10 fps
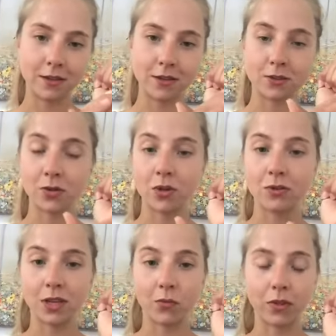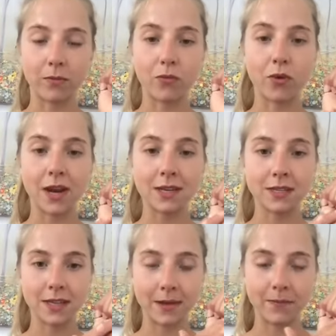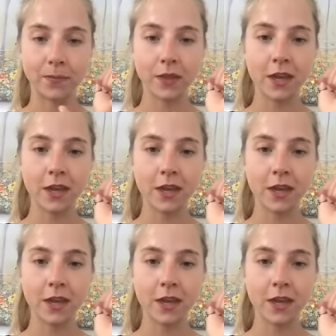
is associated with a brainstem.